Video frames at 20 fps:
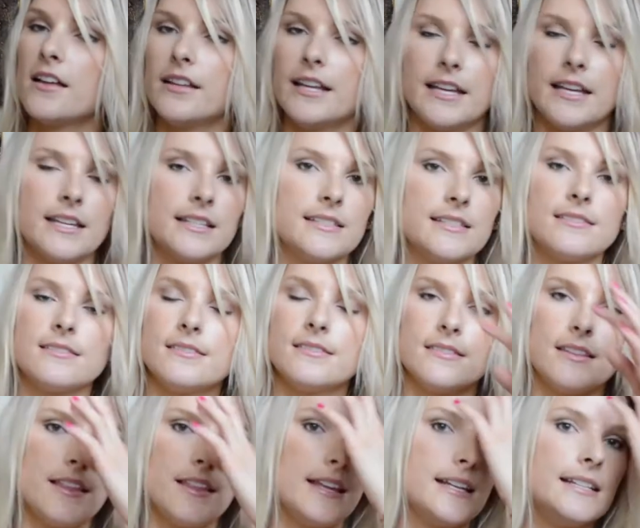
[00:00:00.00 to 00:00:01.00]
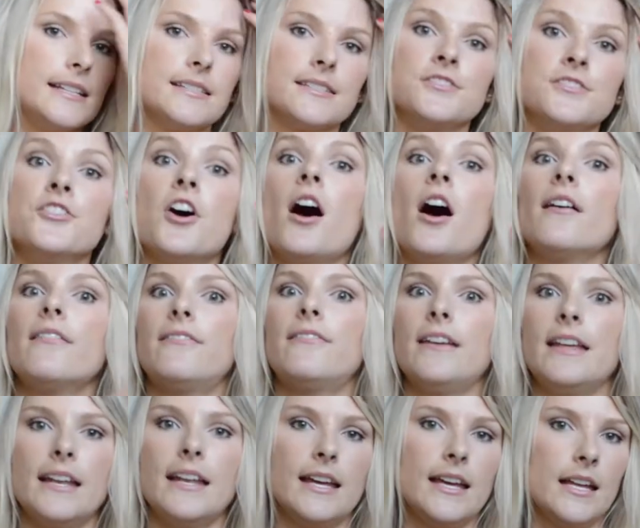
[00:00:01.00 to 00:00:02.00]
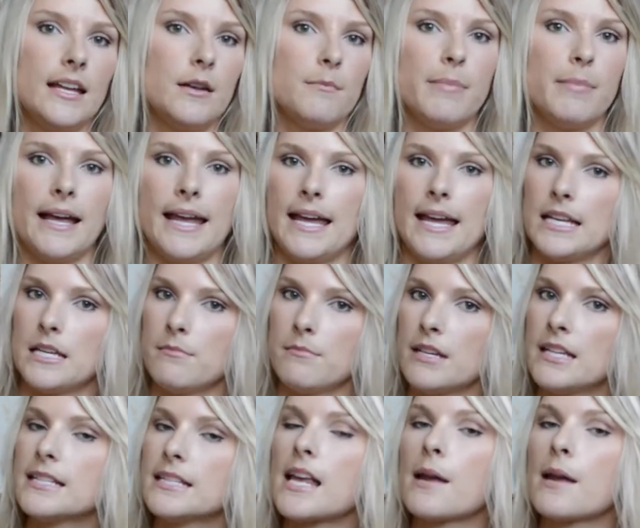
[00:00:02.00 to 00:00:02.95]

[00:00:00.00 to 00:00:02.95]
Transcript: Like it is not fitted by any means.